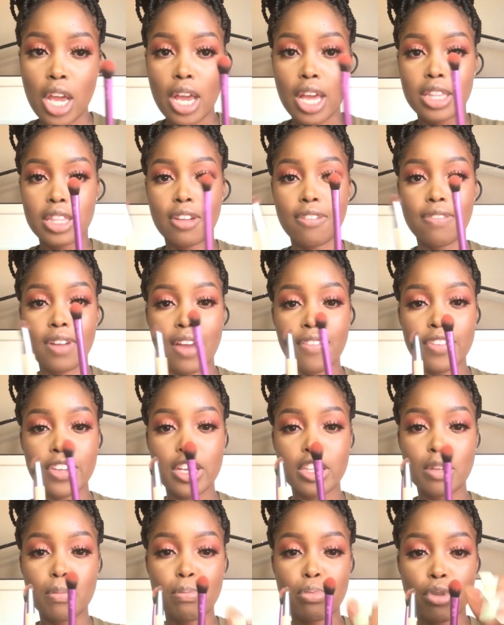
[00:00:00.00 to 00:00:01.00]
The fluffier
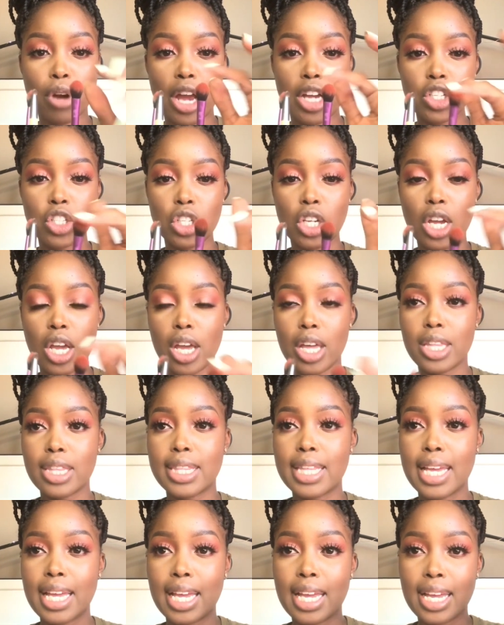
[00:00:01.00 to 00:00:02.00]
the brush,
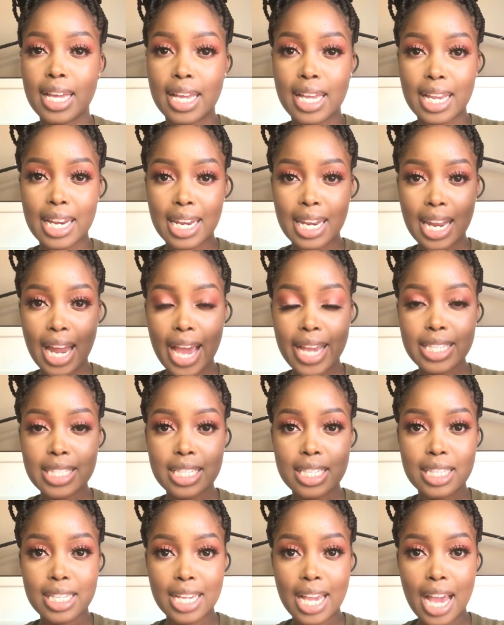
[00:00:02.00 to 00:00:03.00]
the lighter
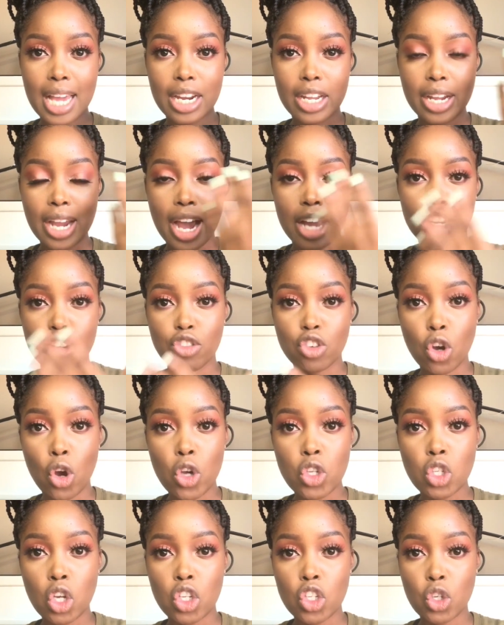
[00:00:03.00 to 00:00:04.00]
the color kind of
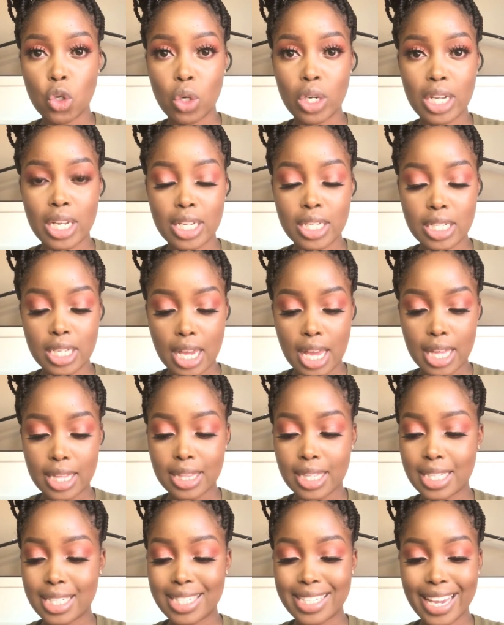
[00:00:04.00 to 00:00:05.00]
goes on your lid.
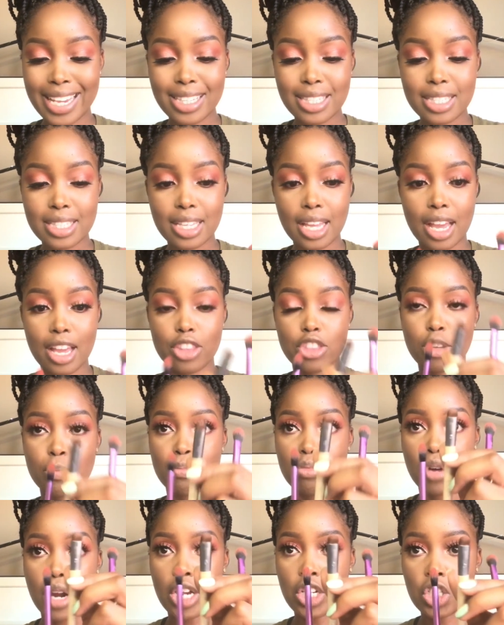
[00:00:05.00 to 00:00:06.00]
The denser the
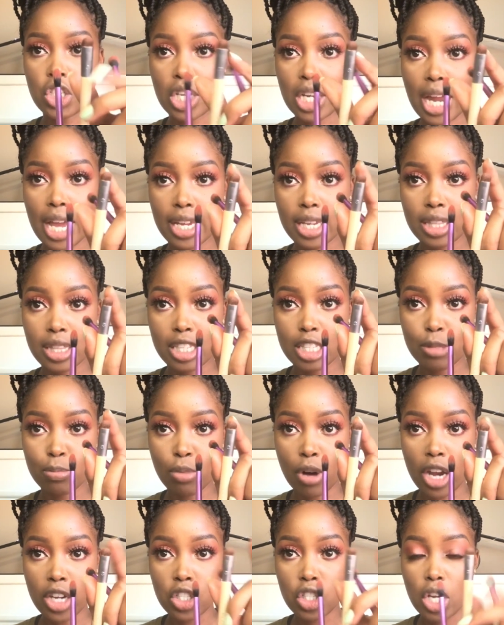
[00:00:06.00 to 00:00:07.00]
brush, like this
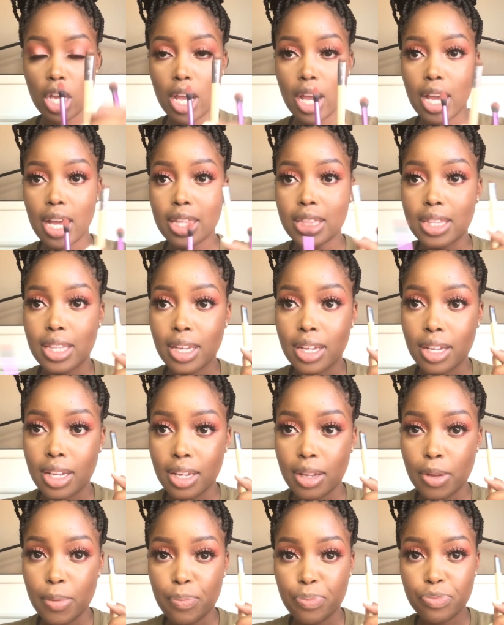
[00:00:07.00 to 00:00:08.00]
brush,
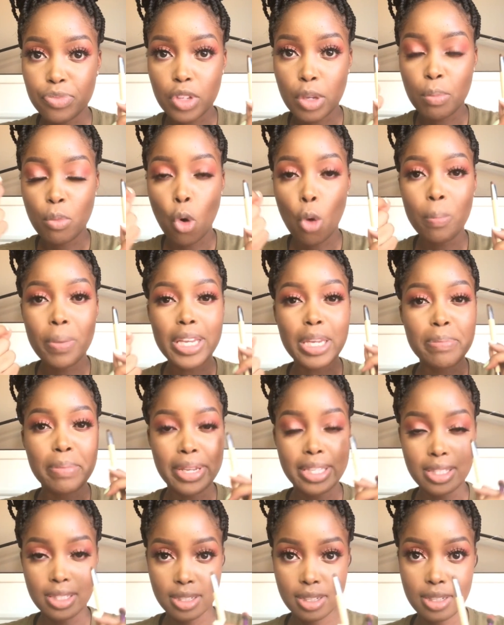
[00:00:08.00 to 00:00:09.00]
the more
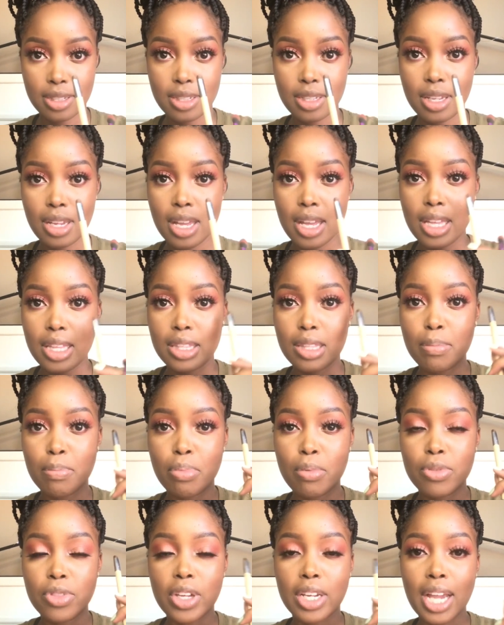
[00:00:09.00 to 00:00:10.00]
pigmented
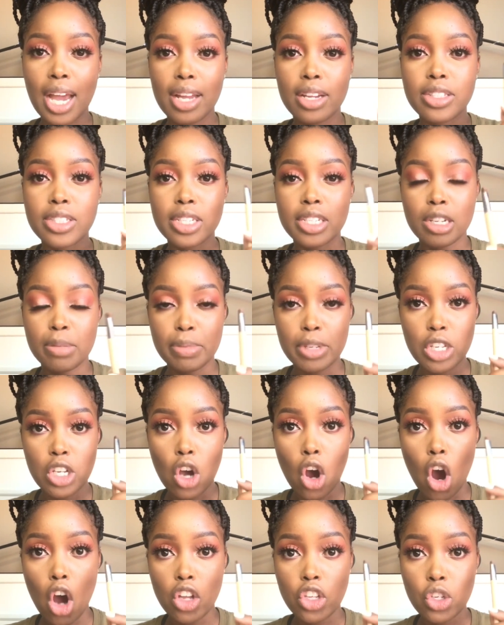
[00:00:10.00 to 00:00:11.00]
the color is going to be
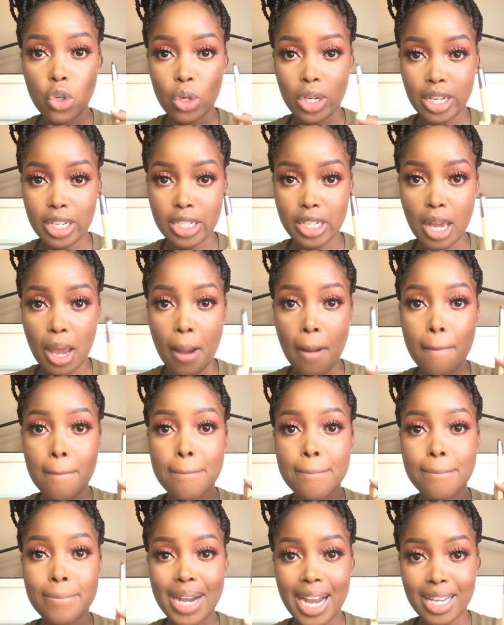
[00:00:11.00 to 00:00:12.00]
on your lid.
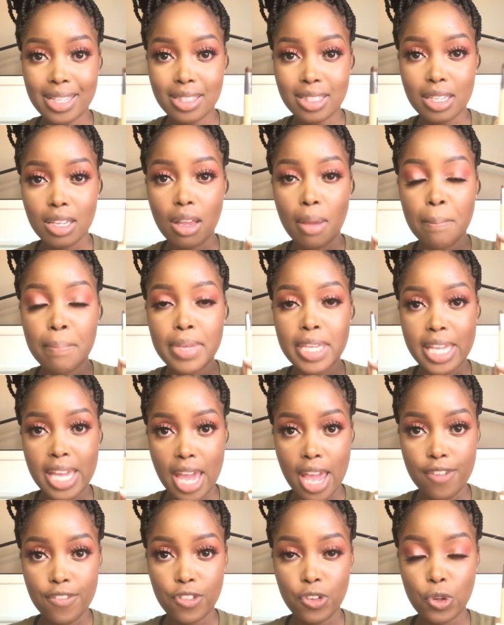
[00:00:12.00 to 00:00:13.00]
But be
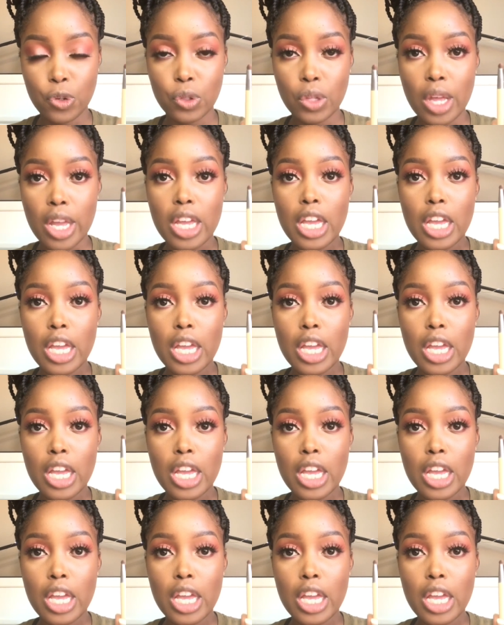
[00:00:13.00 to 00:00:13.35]
careful.